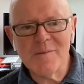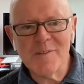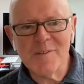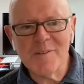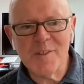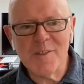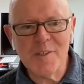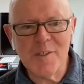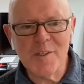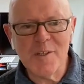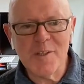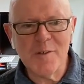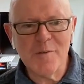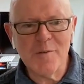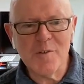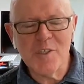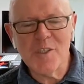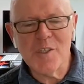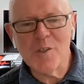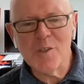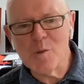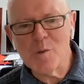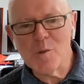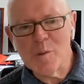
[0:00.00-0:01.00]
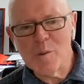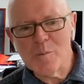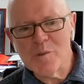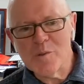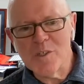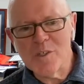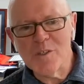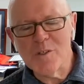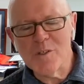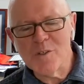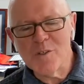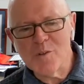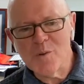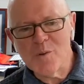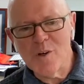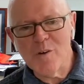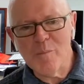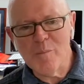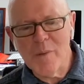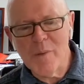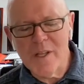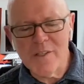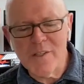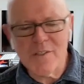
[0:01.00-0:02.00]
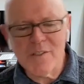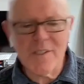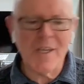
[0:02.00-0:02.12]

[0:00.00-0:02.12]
to the to Europe to do twelve months,